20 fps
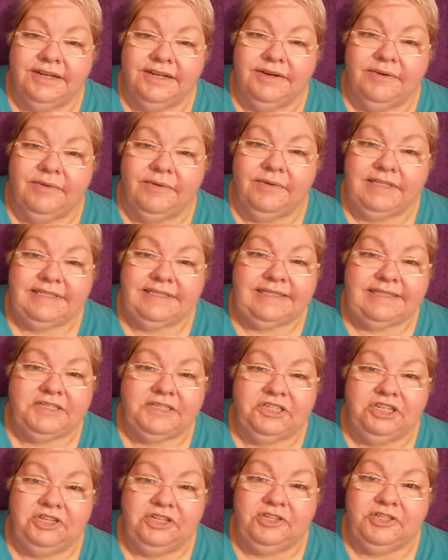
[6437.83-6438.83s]
what, six
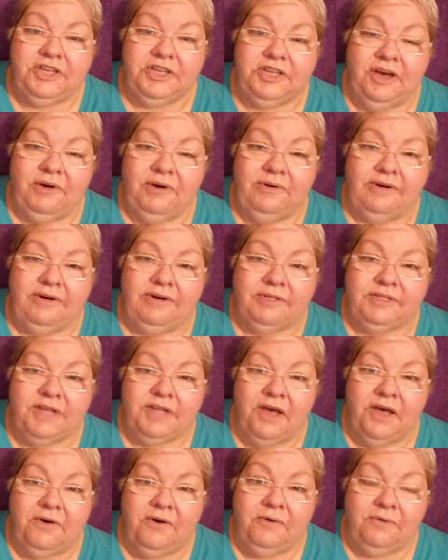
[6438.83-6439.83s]
years ago or
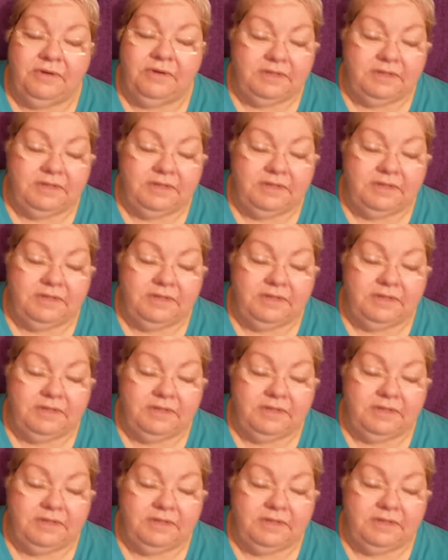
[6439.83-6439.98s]
so?